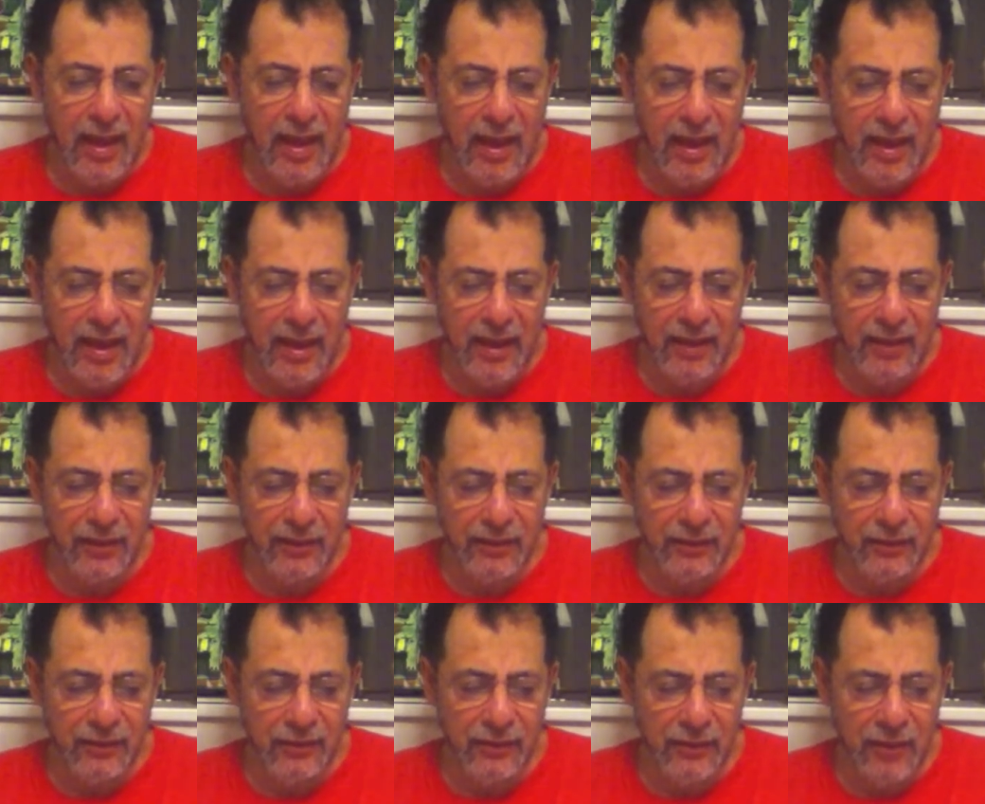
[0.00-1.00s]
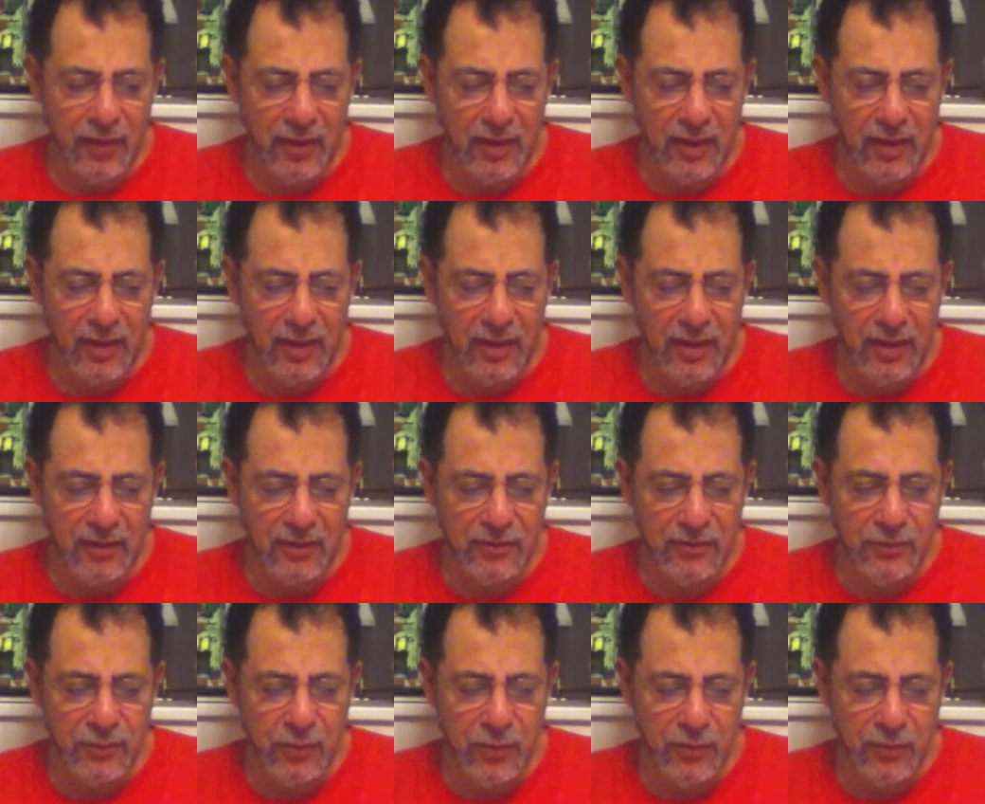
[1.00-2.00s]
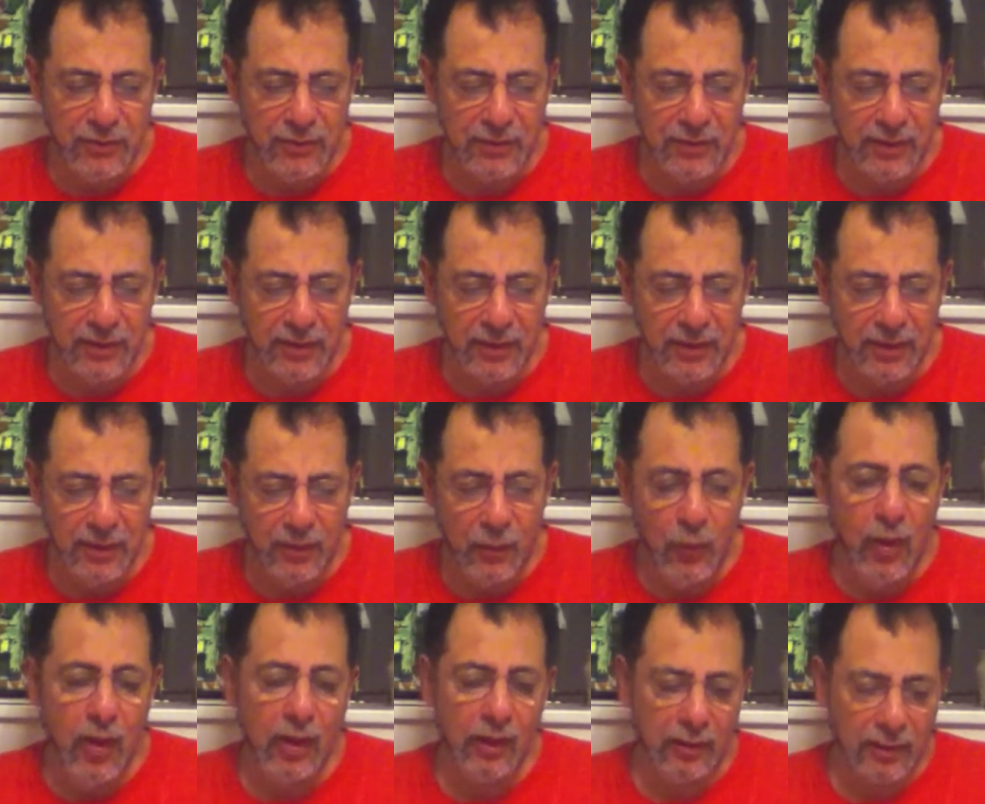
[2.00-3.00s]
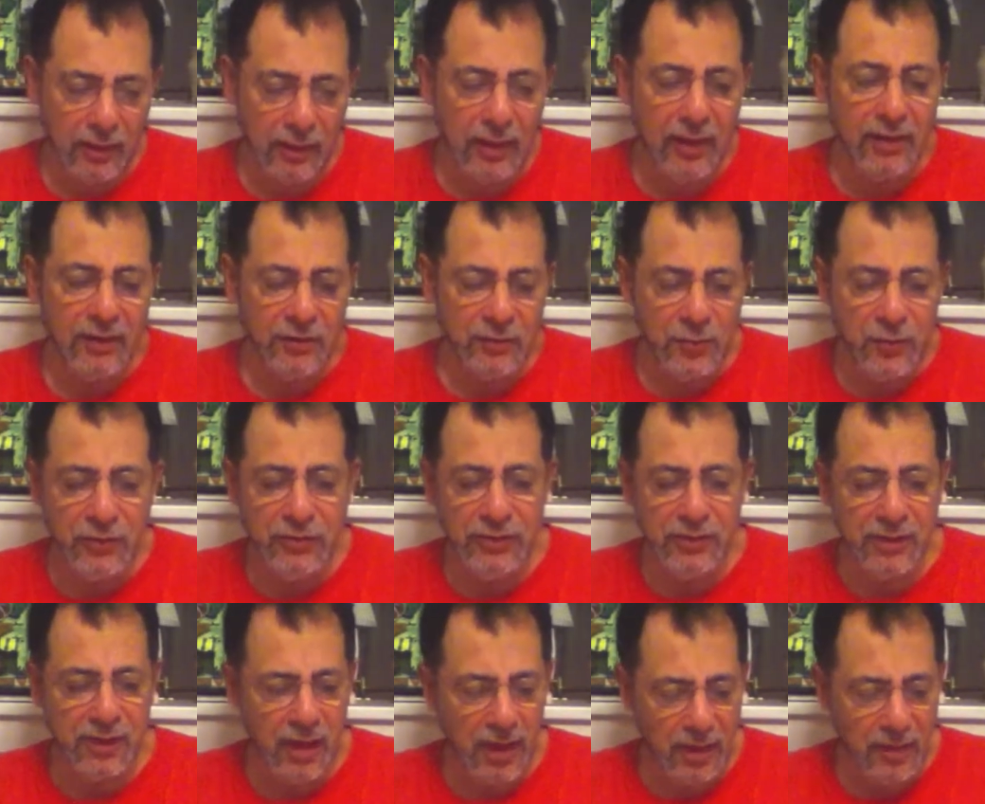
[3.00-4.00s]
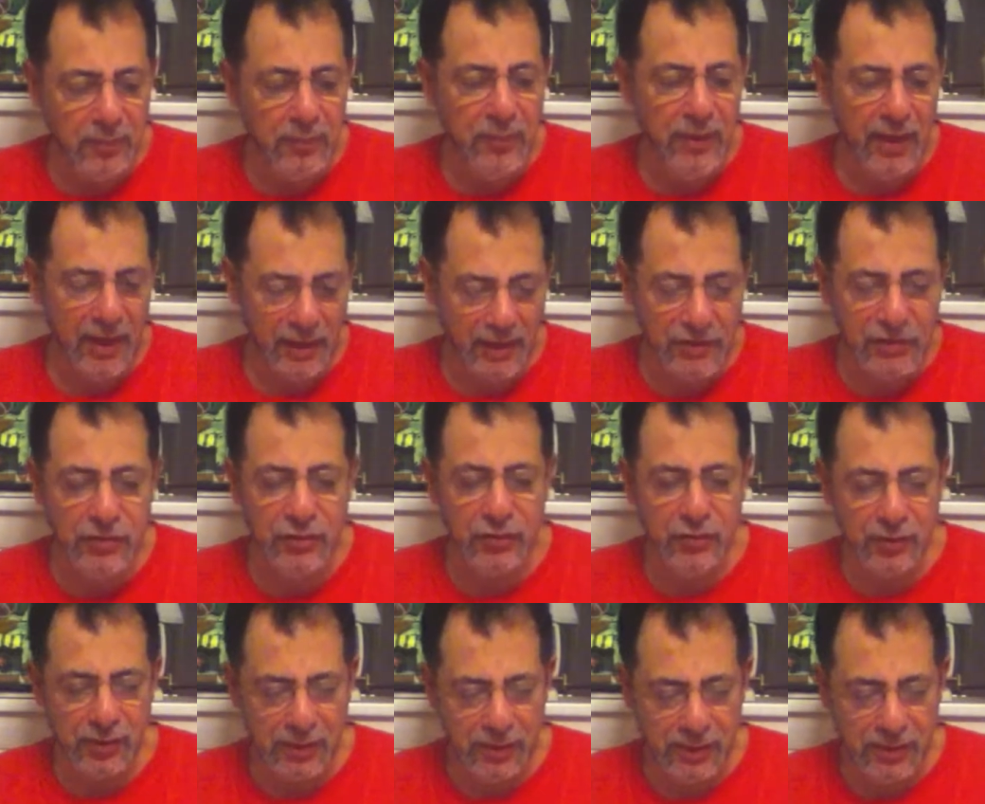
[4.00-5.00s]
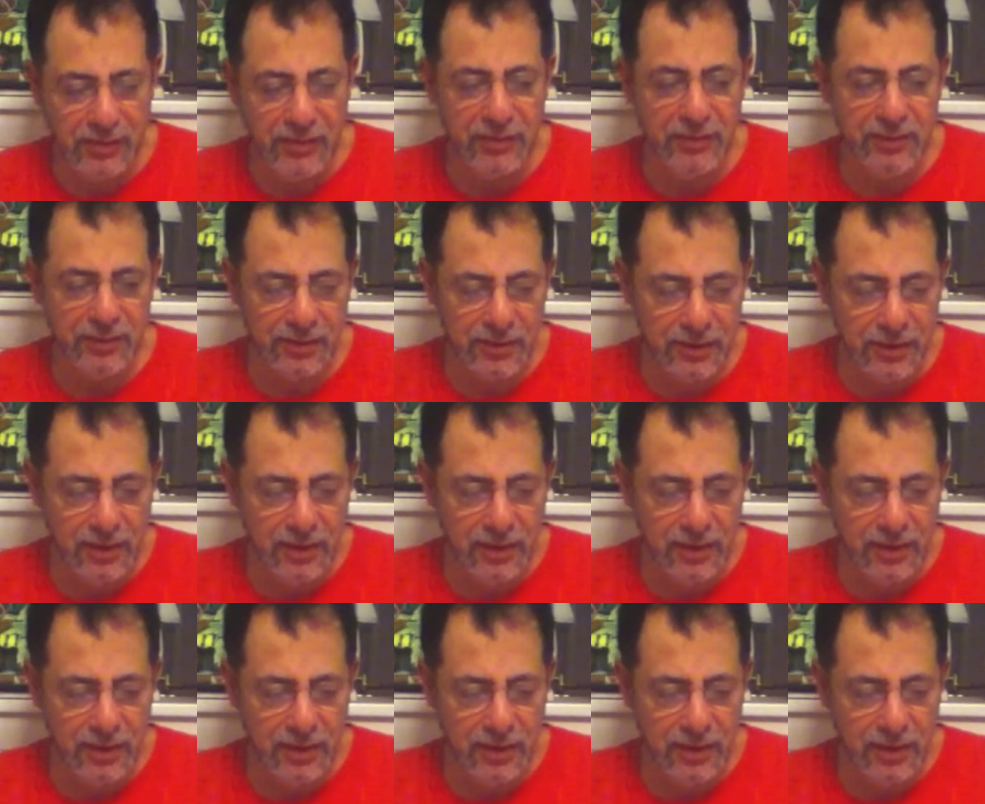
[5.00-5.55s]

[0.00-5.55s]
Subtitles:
And it's supposedly unpasteurized,